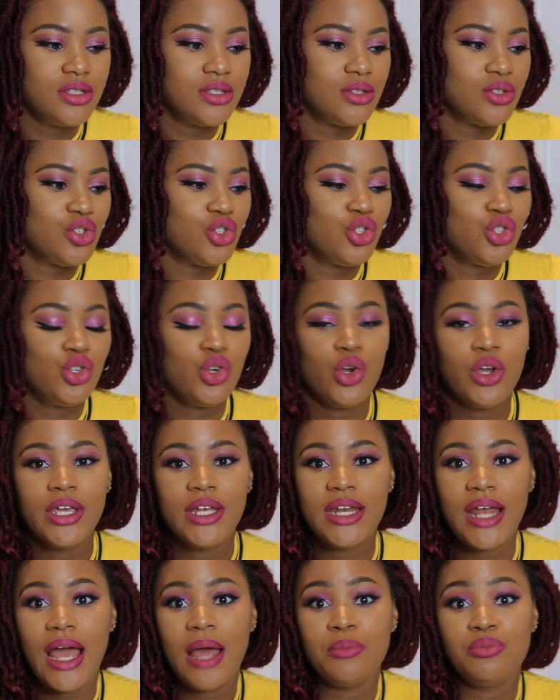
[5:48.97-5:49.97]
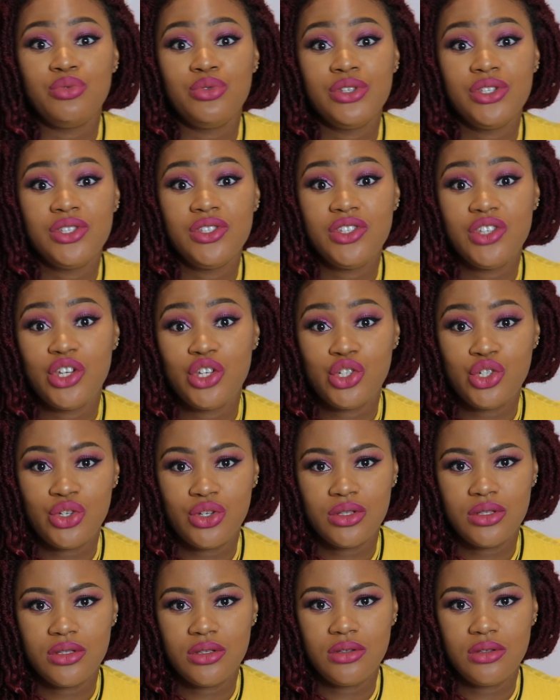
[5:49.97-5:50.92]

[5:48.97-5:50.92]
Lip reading: showing appreciation